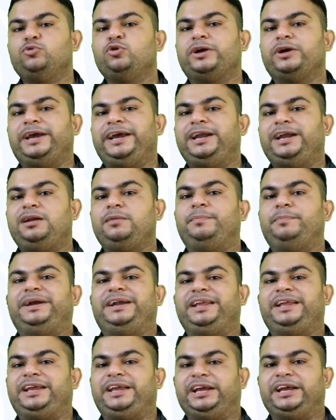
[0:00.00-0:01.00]
book and
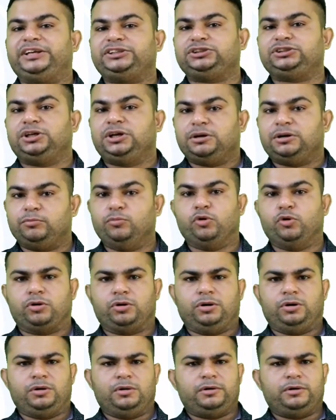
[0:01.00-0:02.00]
petty cash
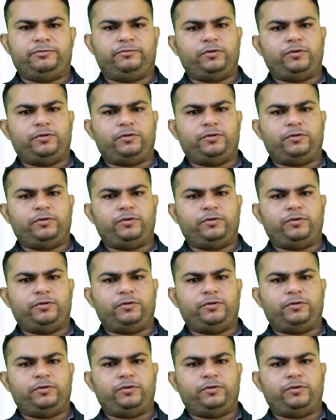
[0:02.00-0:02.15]
book.